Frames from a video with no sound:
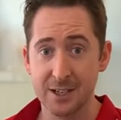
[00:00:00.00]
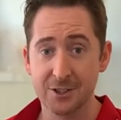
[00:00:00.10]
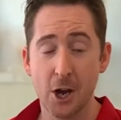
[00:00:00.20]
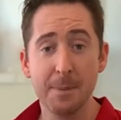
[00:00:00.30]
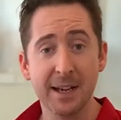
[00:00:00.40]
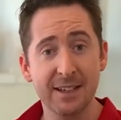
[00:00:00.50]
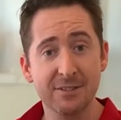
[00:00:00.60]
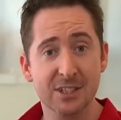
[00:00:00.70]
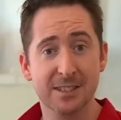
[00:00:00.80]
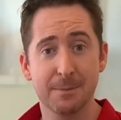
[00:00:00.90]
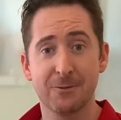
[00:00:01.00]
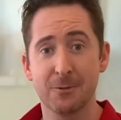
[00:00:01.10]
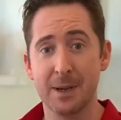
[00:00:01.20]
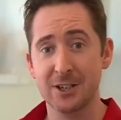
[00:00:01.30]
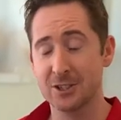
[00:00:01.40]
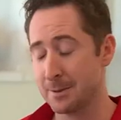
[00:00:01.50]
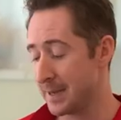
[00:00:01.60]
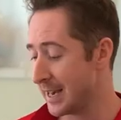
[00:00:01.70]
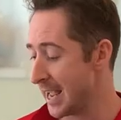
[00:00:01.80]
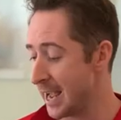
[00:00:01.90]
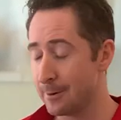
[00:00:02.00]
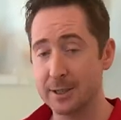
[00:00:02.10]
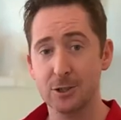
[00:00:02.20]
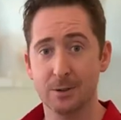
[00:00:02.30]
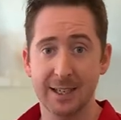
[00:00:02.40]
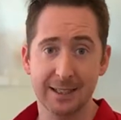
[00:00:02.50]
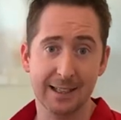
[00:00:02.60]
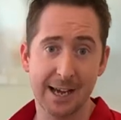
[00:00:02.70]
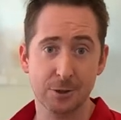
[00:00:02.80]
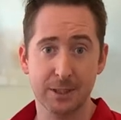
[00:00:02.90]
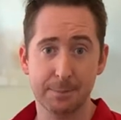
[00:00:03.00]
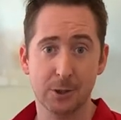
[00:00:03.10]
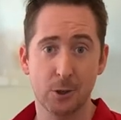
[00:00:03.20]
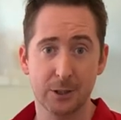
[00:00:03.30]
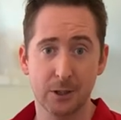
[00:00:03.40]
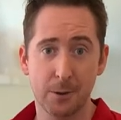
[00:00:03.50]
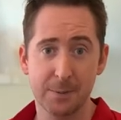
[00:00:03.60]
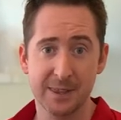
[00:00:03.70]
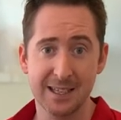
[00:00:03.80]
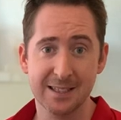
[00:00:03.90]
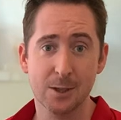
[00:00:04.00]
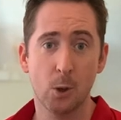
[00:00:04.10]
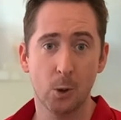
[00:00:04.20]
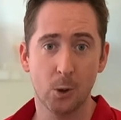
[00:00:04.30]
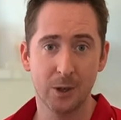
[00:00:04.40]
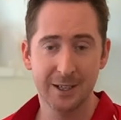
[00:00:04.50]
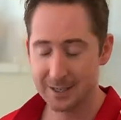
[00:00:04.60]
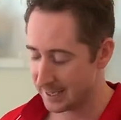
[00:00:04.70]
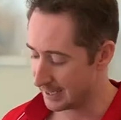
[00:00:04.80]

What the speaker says: So I hope that gives you some information about how we treat lateral epicondylopathies or